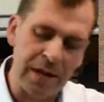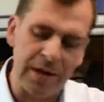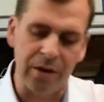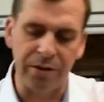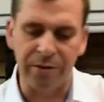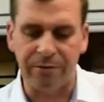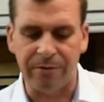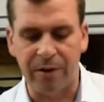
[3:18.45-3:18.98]
then
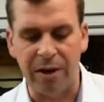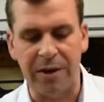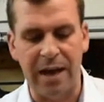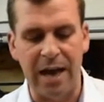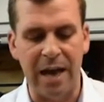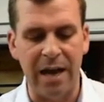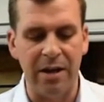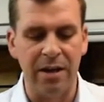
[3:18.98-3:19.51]
on the front
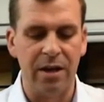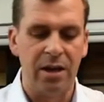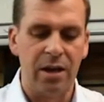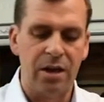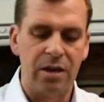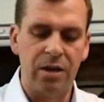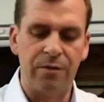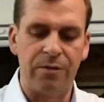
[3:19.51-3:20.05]
there,
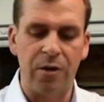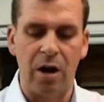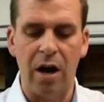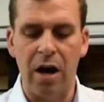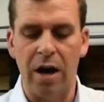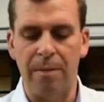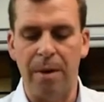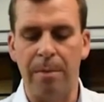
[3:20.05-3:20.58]
you've
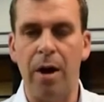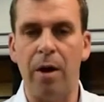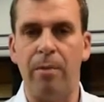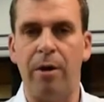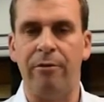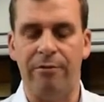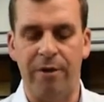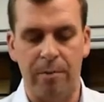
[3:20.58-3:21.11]
got a
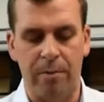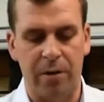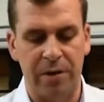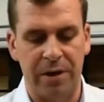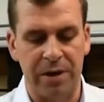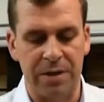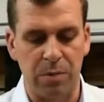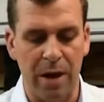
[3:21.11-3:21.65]
mobile phone
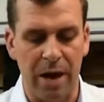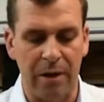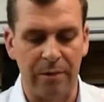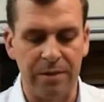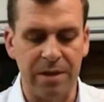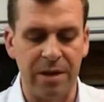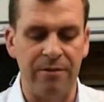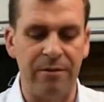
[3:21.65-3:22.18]
pocket as well.
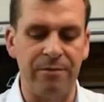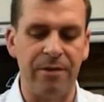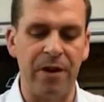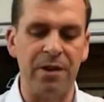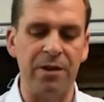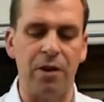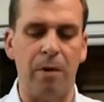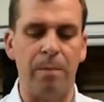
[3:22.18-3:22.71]
So if you
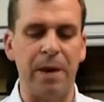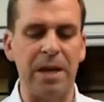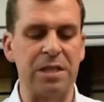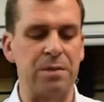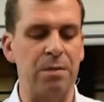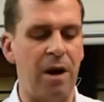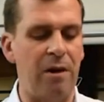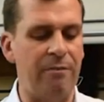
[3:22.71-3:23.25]
find you've got a big
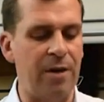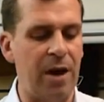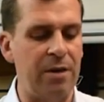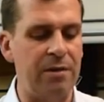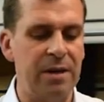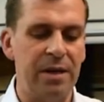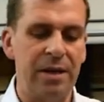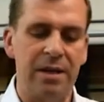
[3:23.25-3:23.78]

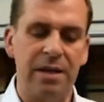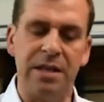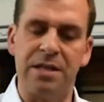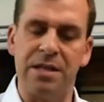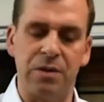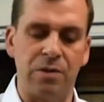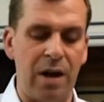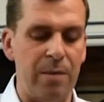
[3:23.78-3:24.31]
smartphone, this
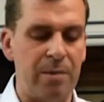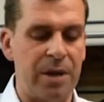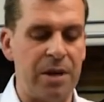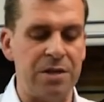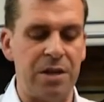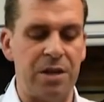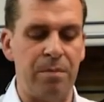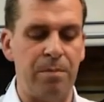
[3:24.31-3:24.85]
is great
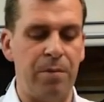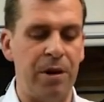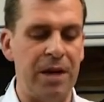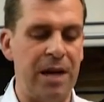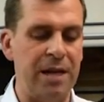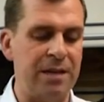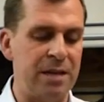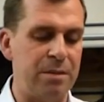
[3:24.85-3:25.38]
because you can put
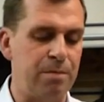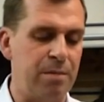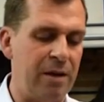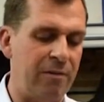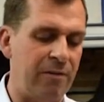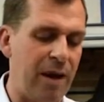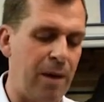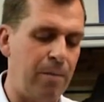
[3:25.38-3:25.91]
it in this
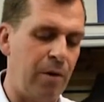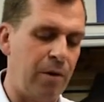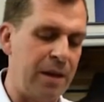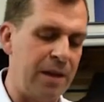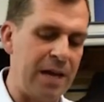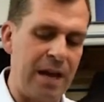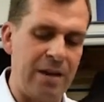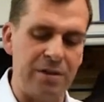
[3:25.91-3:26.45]
big flat
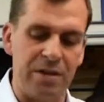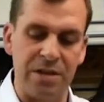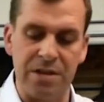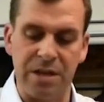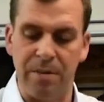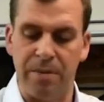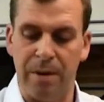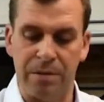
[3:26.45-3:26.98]
pocket there and do the
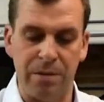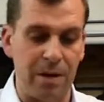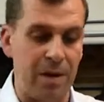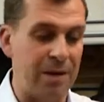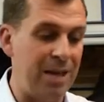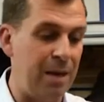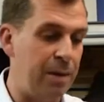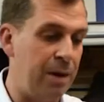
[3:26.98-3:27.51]
zip up as well.
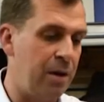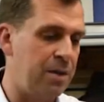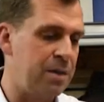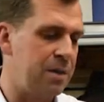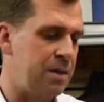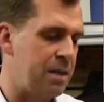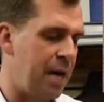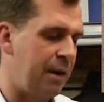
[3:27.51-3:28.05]
Keep it nice
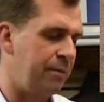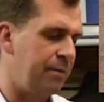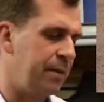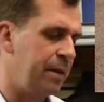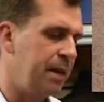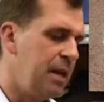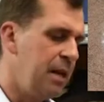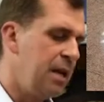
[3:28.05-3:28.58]
and safe.
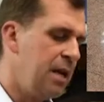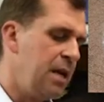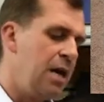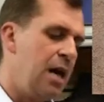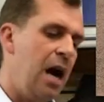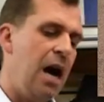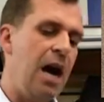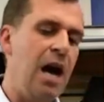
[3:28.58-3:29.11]

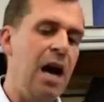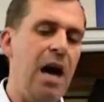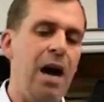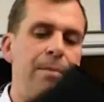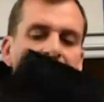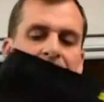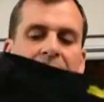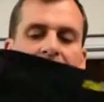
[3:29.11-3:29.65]

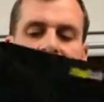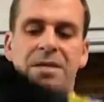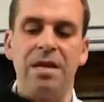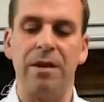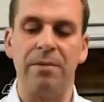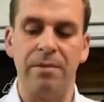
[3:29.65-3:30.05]
You've